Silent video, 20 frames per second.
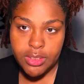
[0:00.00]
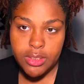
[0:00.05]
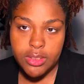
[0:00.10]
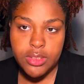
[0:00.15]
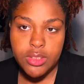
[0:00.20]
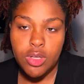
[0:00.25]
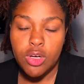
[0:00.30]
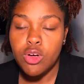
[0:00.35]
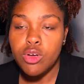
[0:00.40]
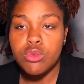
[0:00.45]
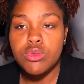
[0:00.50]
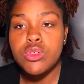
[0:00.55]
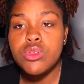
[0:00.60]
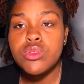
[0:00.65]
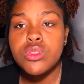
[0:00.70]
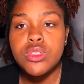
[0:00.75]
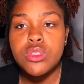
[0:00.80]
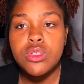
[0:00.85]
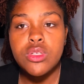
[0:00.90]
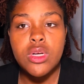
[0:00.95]
So
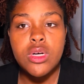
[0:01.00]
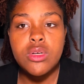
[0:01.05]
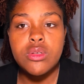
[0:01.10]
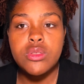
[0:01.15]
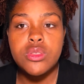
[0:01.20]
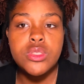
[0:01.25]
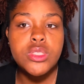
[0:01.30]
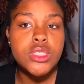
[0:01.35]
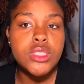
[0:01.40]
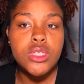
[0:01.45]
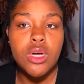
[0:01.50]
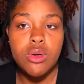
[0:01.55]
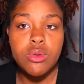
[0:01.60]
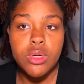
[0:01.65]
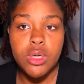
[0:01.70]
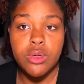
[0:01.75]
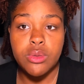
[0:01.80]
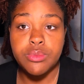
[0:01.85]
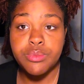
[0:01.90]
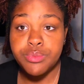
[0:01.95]
you you know, you just don't
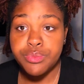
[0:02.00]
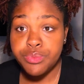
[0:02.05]
know.